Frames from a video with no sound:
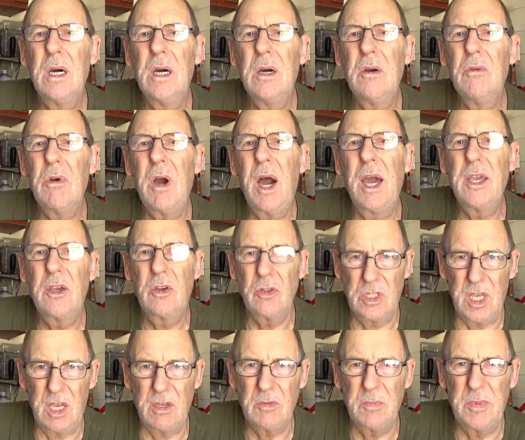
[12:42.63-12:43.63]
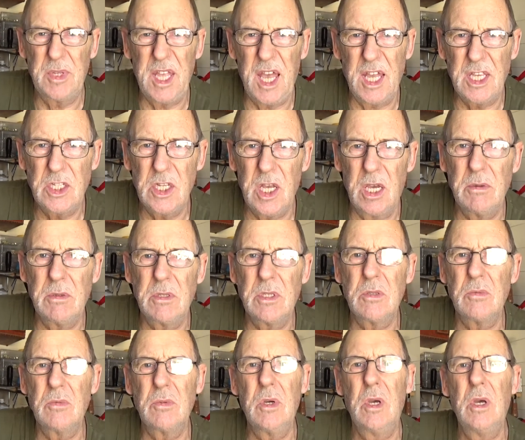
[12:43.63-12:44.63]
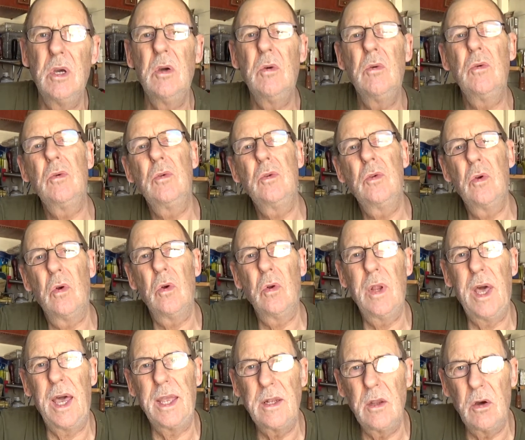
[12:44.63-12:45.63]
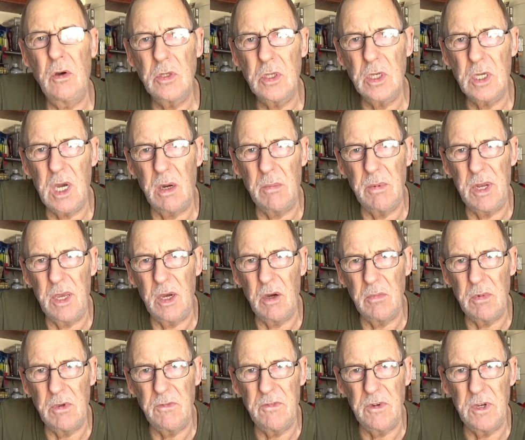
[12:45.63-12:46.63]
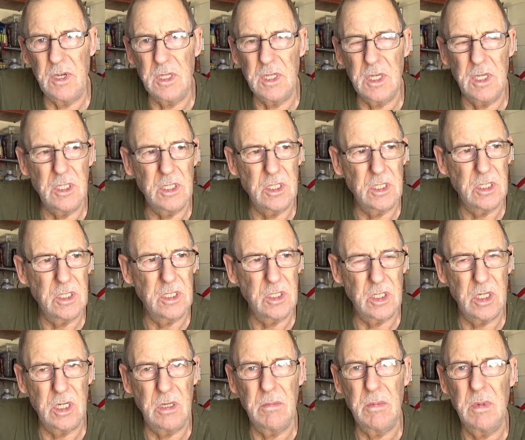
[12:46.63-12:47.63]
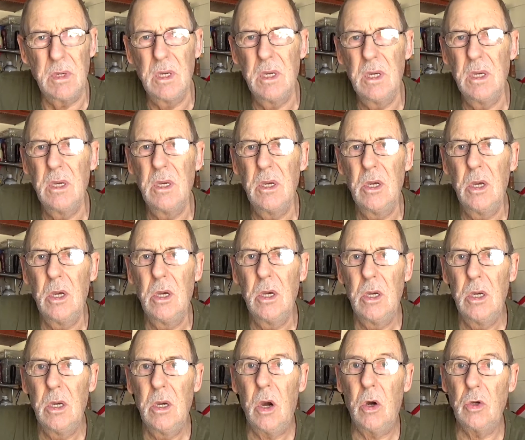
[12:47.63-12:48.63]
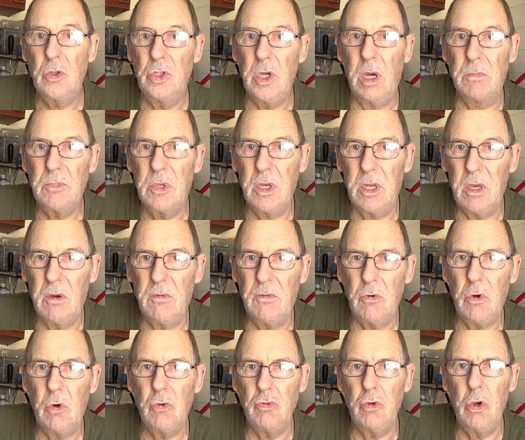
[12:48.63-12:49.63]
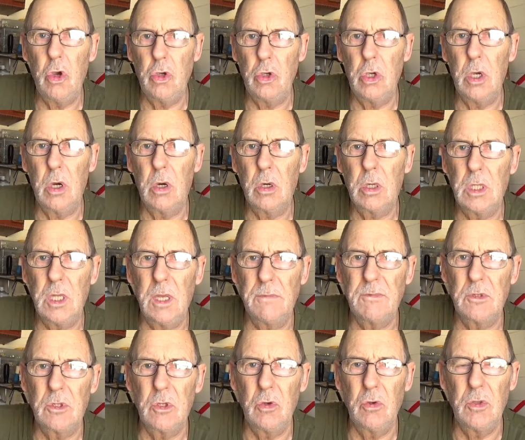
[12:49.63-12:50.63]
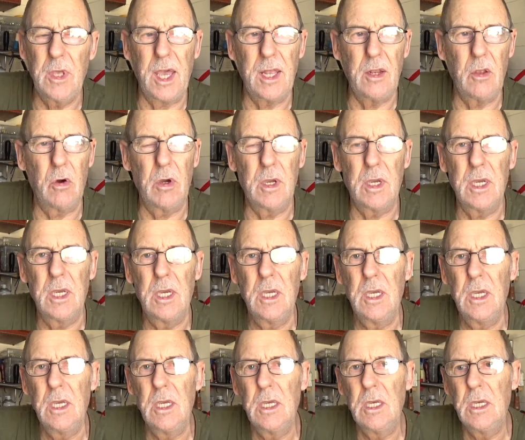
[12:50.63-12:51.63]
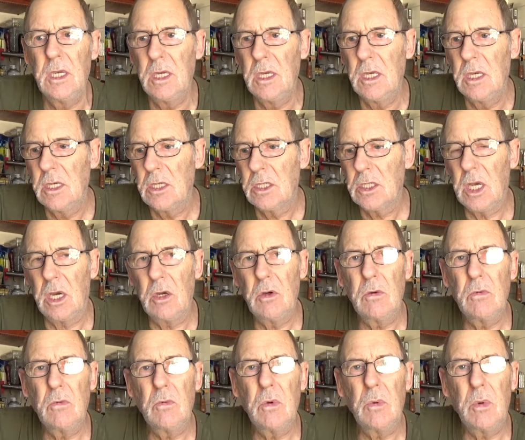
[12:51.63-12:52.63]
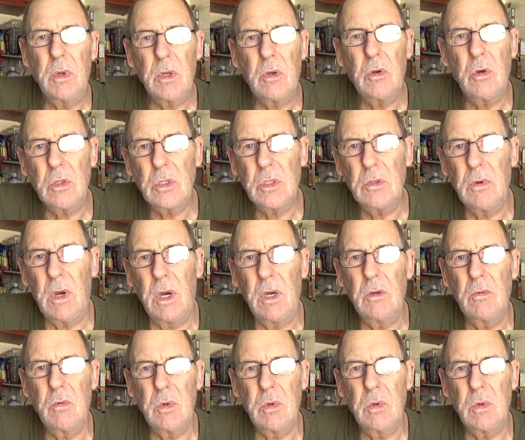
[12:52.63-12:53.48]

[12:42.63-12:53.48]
Ray, because that was my dad's name, he said, "Would your lad like to come and help me feed these sheep?" I jumped at it, I thought, "Oh yeah, I'd love to do that, like." So we went across the road.